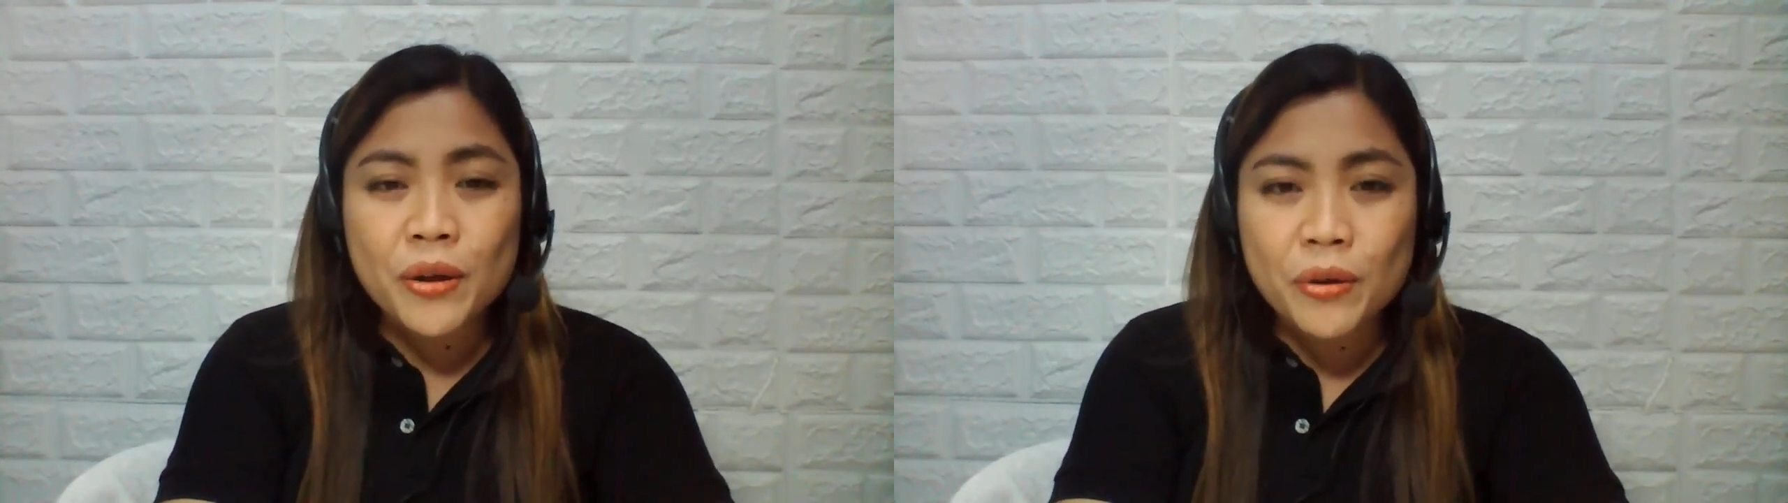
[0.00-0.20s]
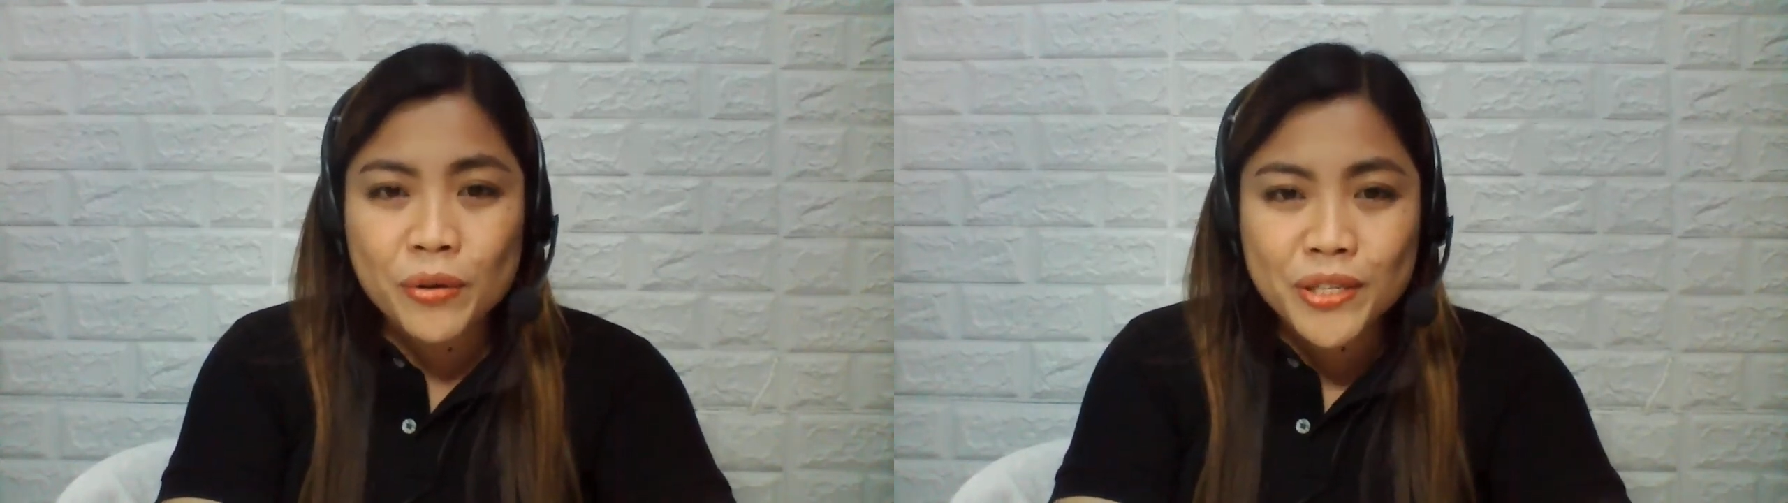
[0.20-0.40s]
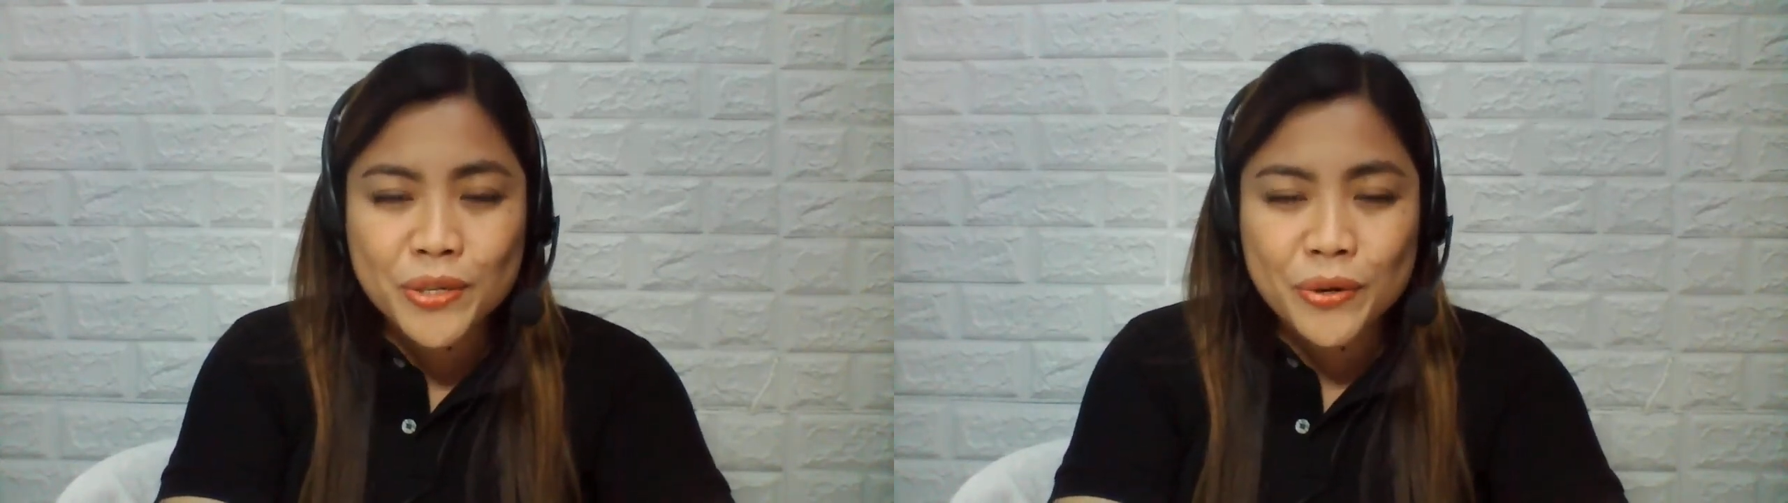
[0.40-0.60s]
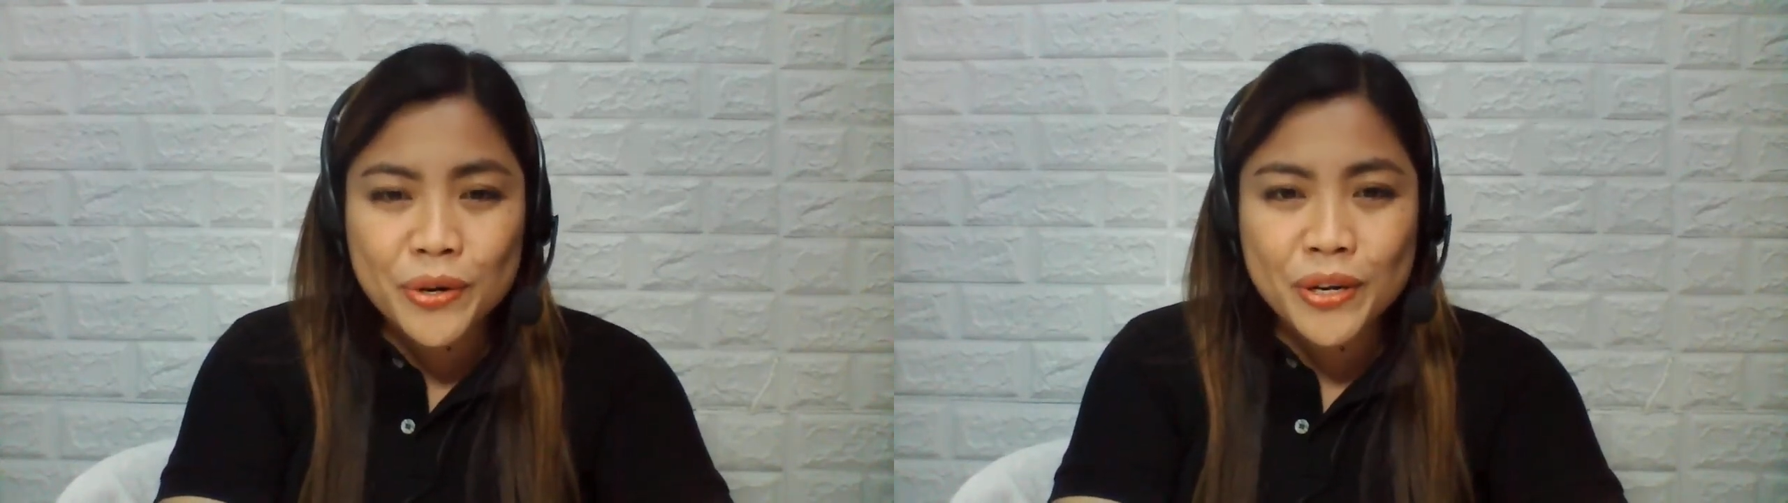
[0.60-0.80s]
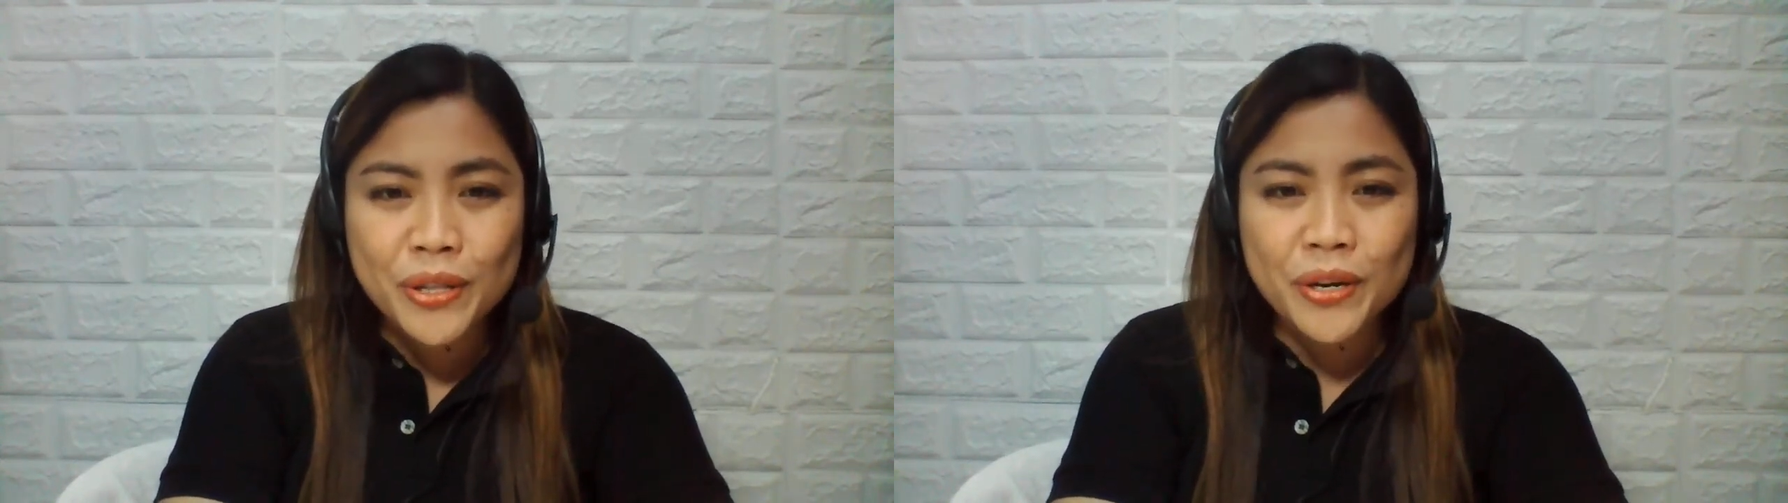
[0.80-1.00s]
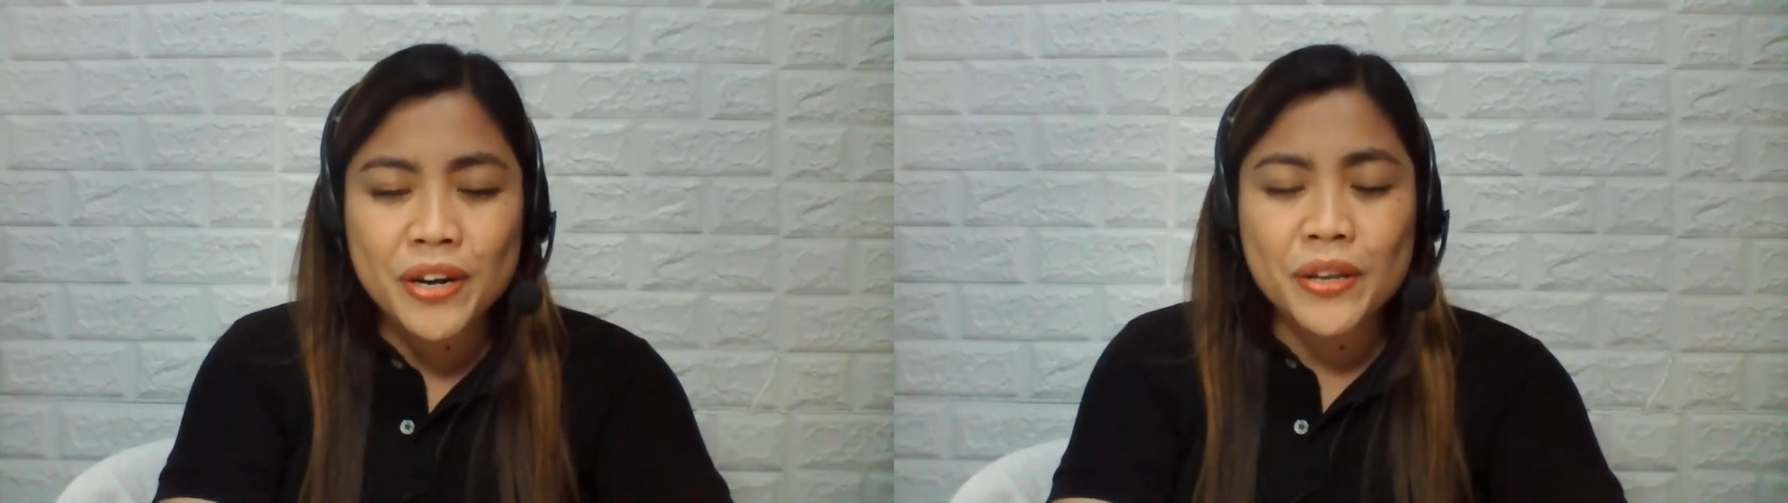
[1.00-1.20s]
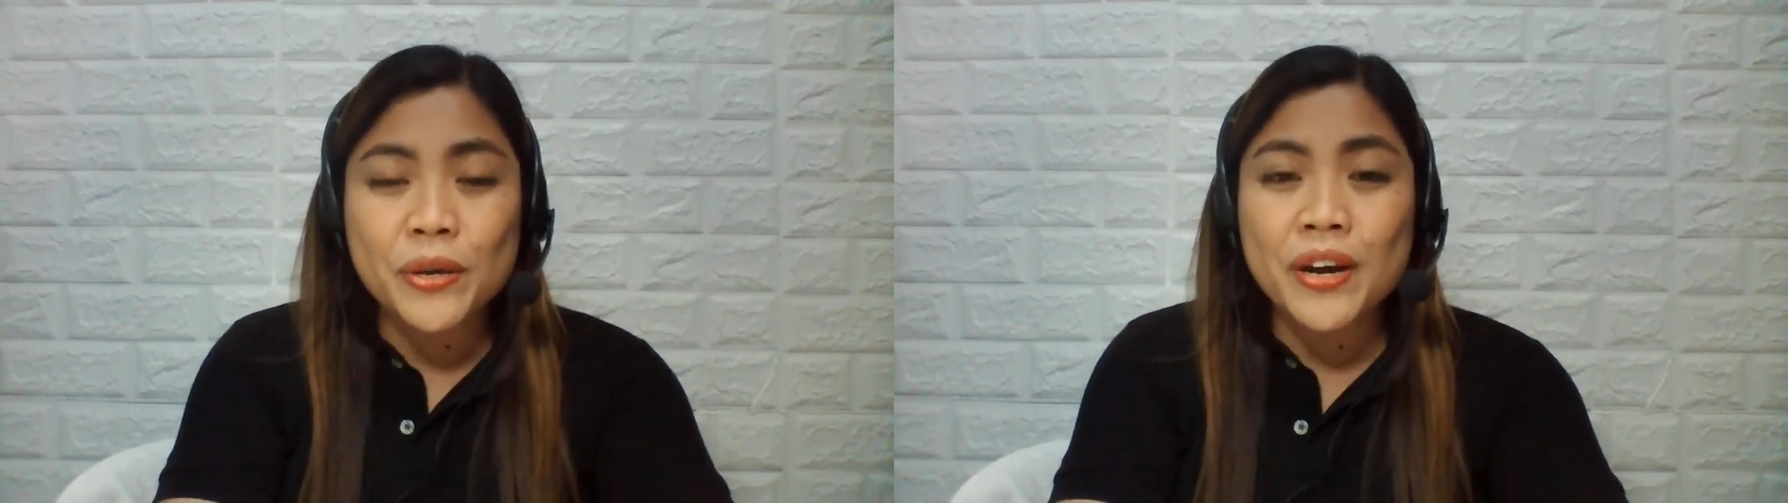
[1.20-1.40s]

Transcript: culture, their